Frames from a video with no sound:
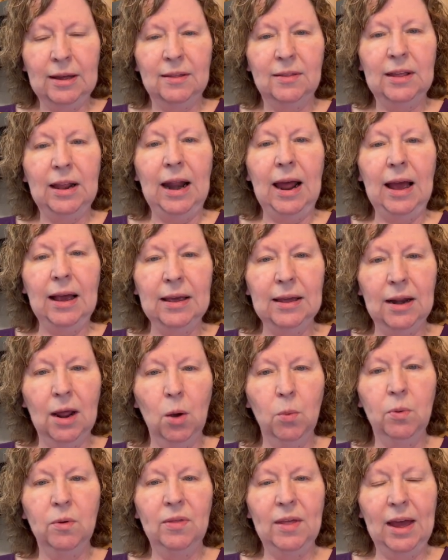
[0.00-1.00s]
Then I can
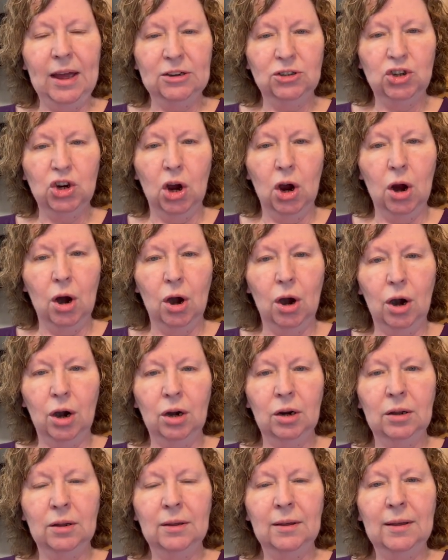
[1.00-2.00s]
open that
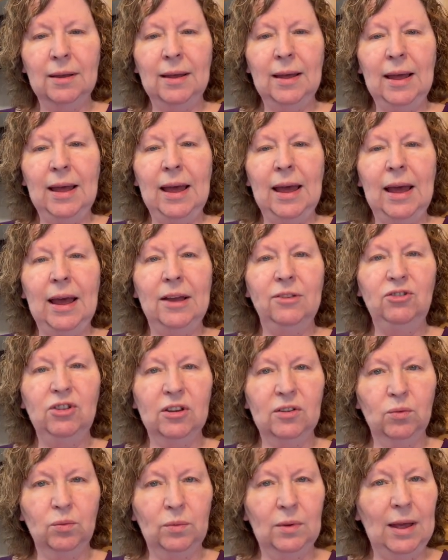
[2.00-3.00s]
jar and
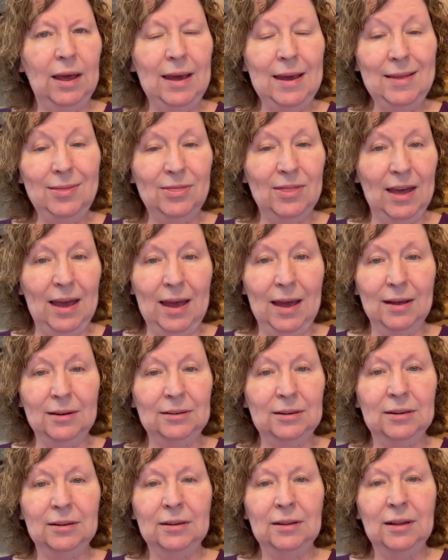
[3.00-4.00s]
just heat
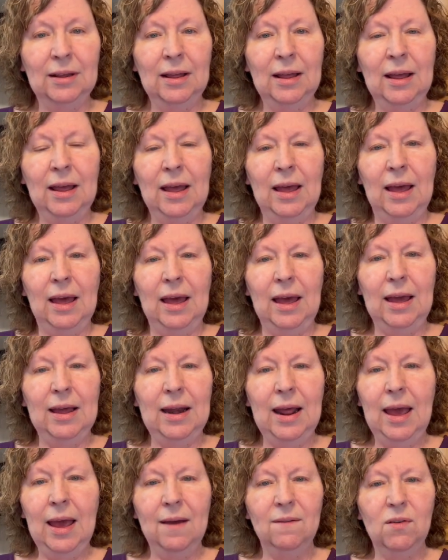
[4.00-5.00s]
that
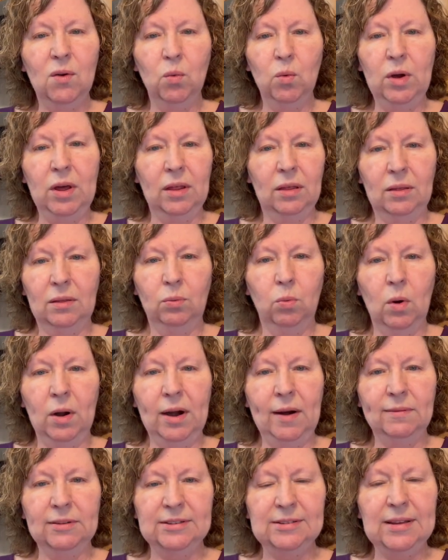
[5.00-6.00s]
and have it with
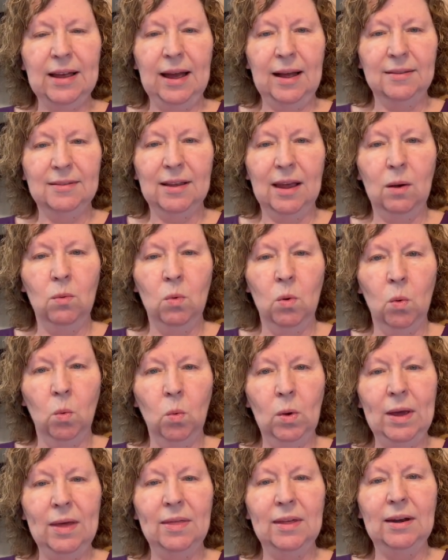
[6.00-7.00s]
whatever sides I want
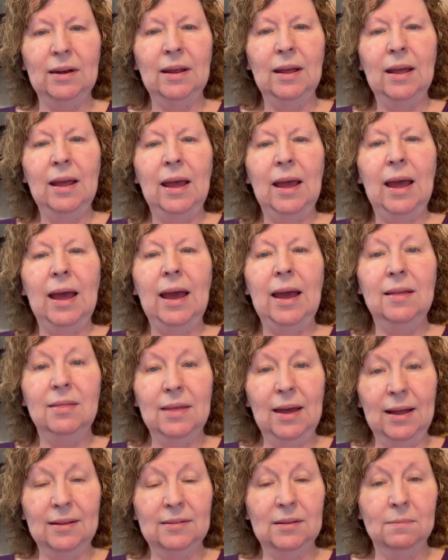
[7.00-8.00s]
with it, and
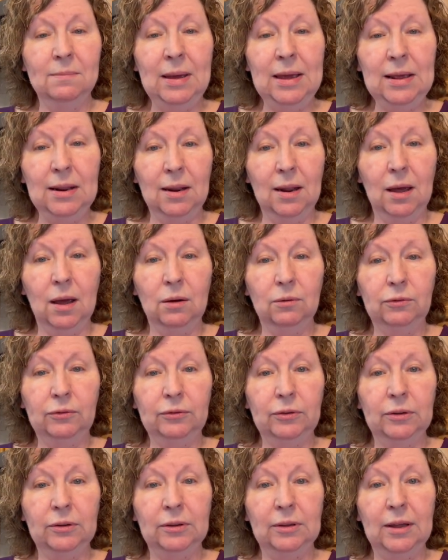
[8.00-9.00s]
that's a meatloaf.
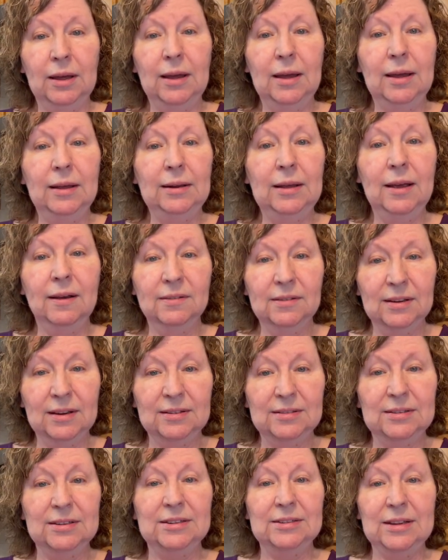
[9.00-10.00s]
It gives
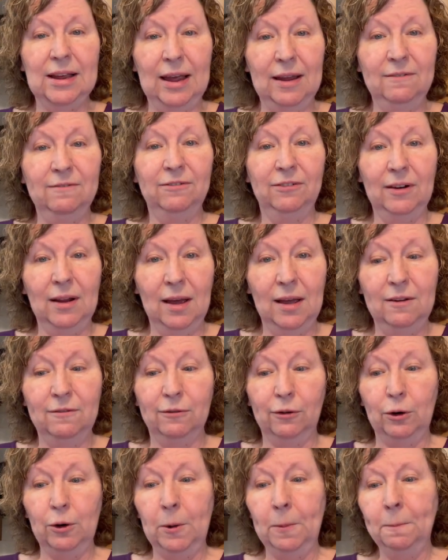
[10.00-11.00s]
us the same
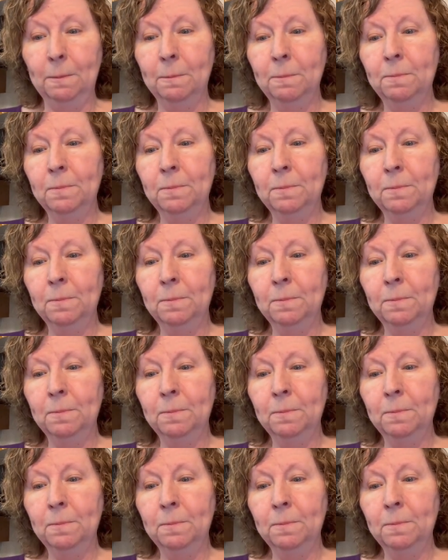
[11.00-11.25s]
flavor.